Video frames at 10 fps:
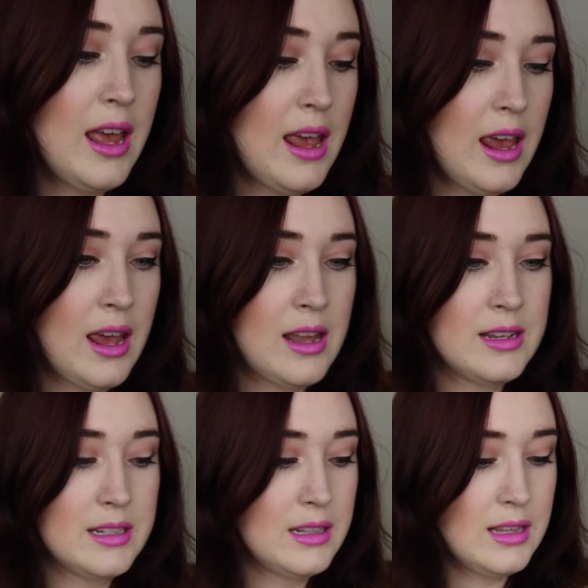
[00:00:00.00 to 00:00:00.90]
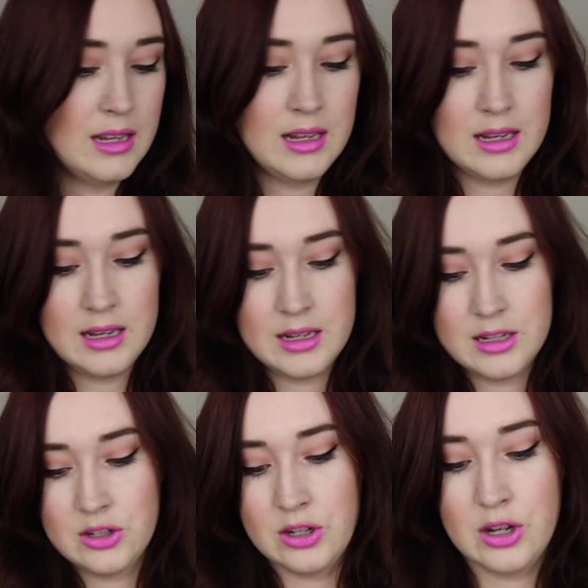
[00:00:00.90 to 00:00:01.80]
and the
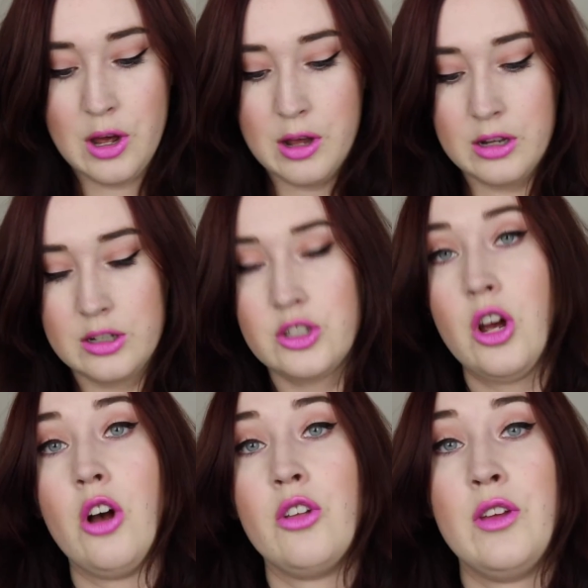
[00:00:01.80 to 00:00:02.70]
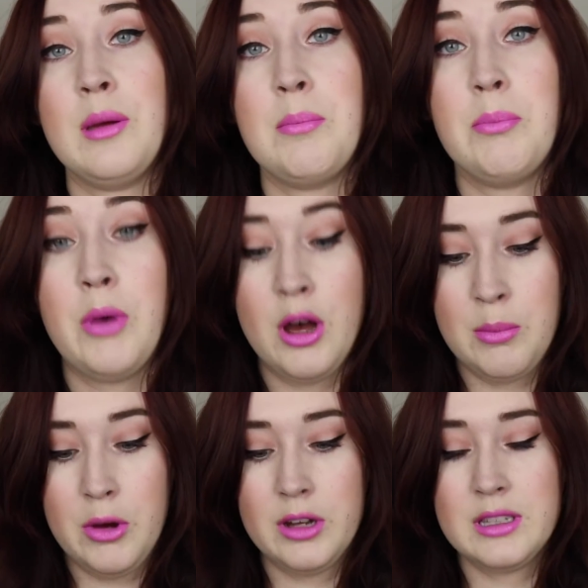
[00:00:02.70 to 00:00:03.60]
Chocolate
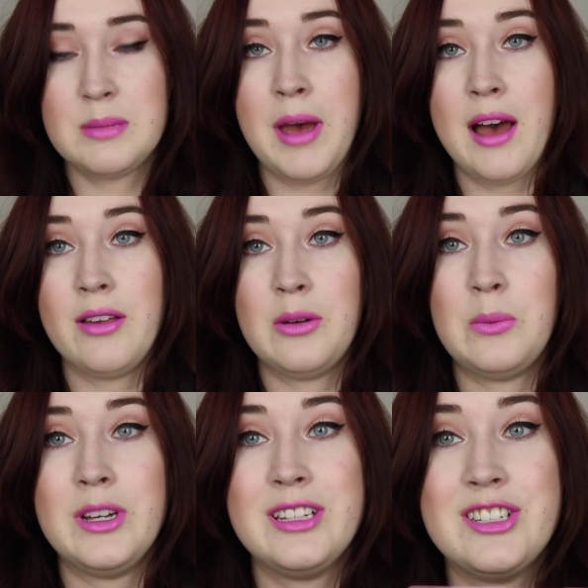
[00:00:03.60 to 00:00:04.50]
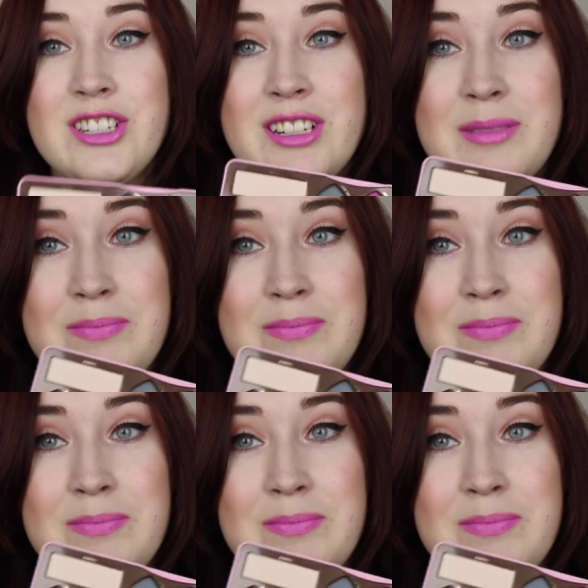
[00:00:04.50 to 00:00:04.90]
Bonbons palette, which